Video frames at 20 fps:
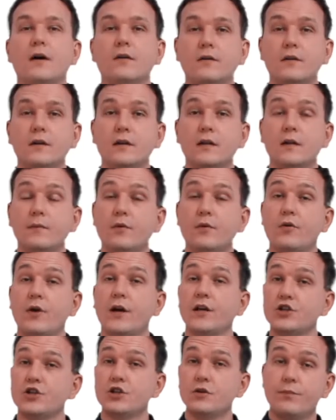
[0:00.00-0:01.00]
the
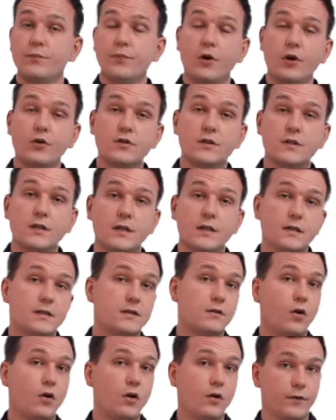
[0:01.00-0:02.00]
liberation process
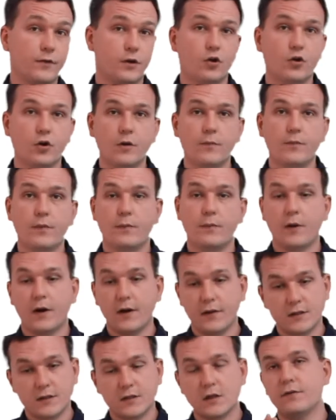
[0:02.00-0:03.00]
of Europe by the
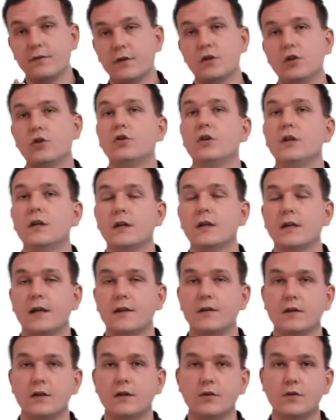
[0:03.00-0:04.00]
Soviet Union and the
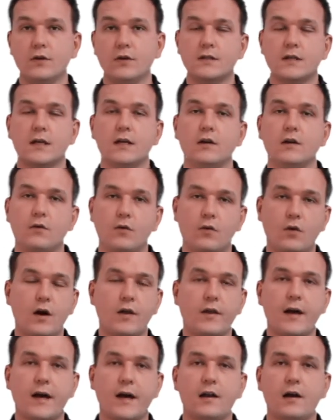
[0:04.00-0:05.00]
U S A or other
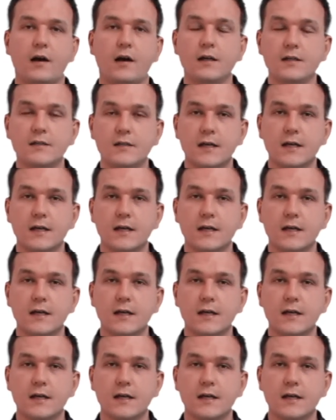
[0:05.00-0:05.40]
allies.